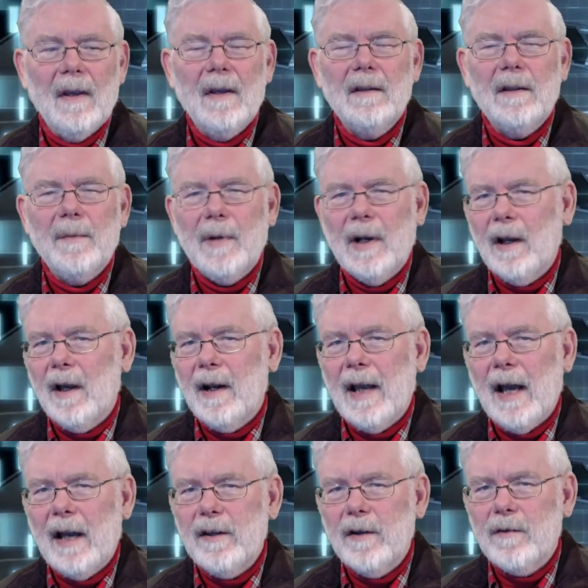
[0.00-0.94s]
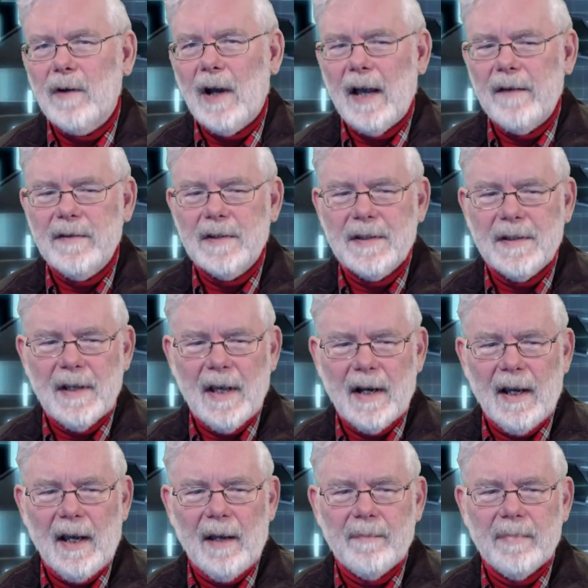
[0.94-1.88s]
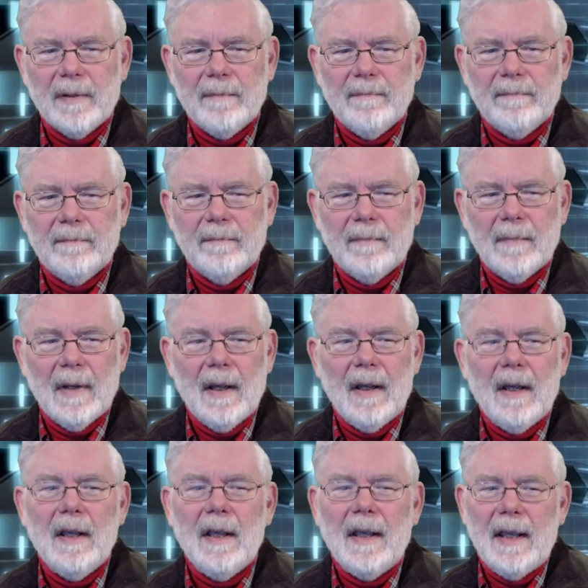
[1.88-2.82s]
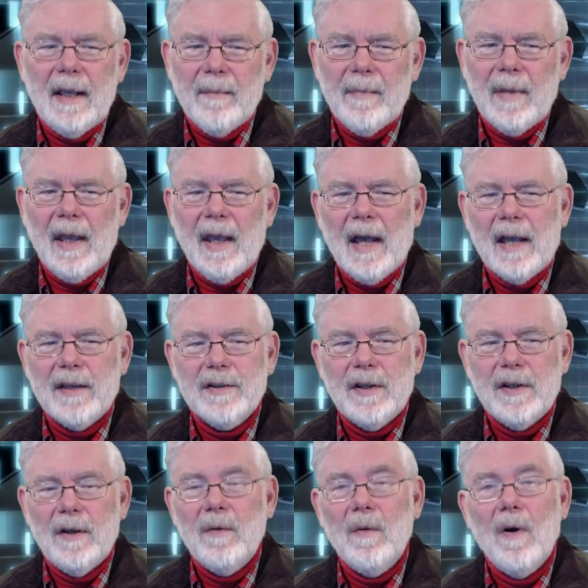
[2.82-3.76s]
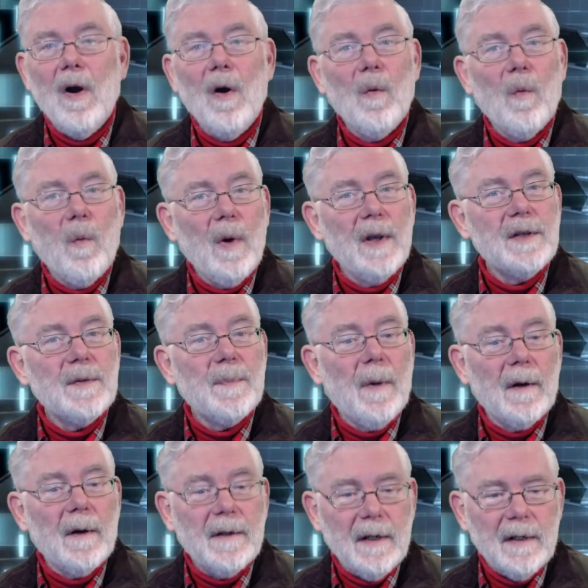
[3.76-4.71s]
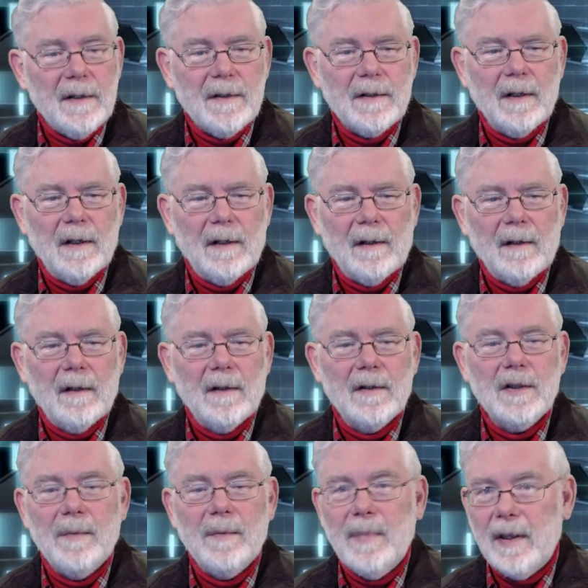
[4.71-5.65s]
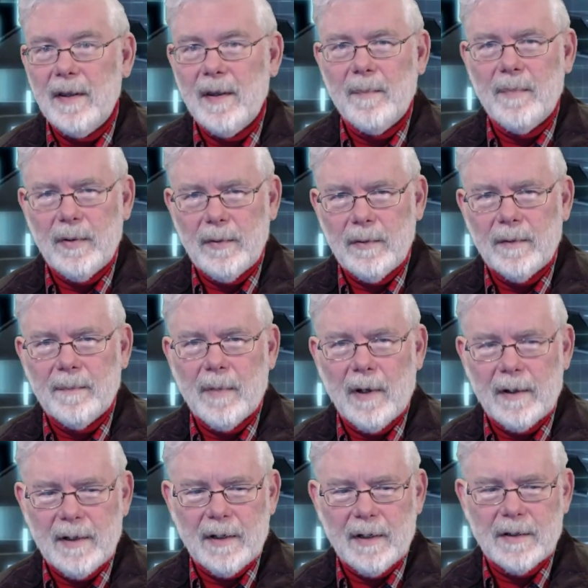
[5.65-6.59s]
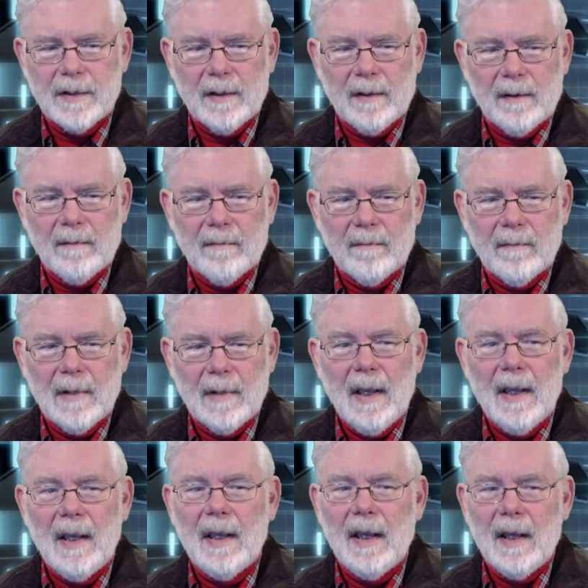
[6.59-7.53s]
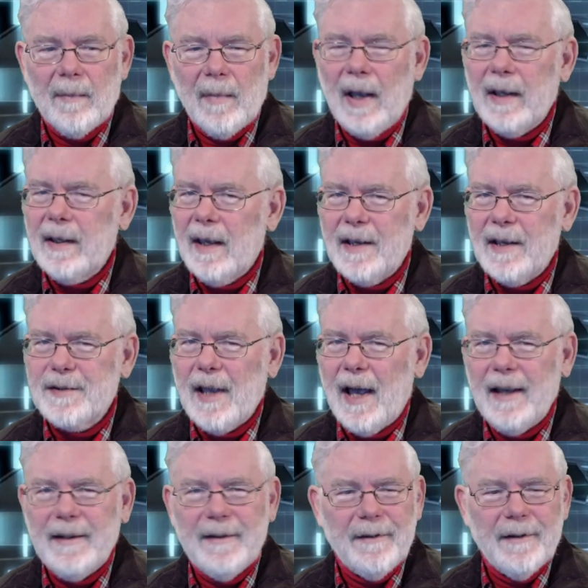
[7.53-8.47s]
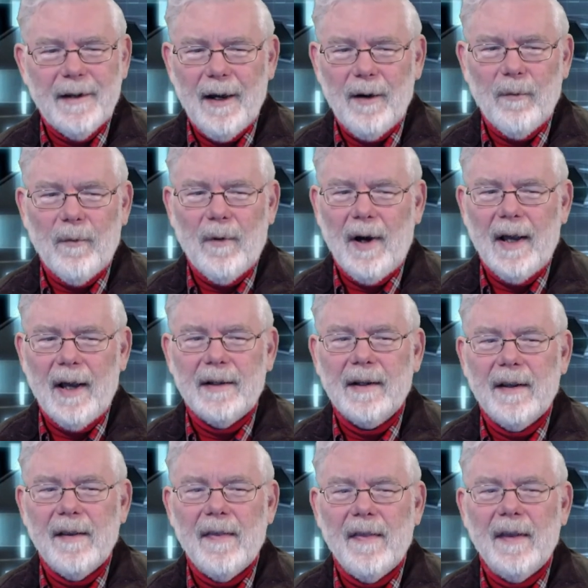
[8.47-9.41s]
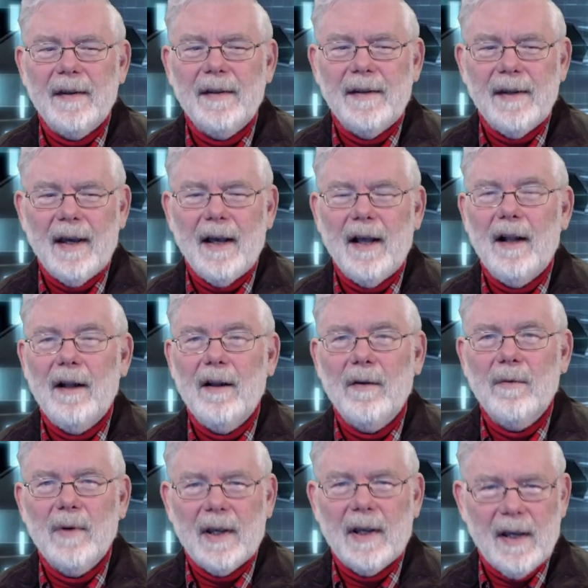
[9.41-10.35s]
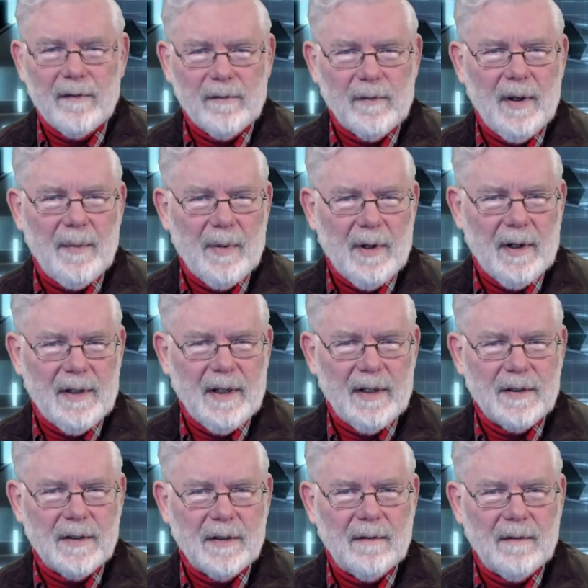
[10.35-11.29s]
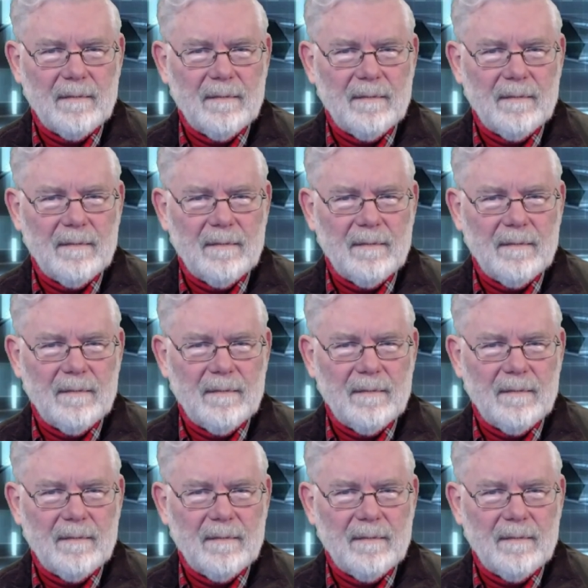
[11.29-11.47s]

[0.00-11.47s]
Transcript: Depending on how your drive is set up, it may ask you which partition should be the boot partition. In my case, I do not want the Dell recovery partition.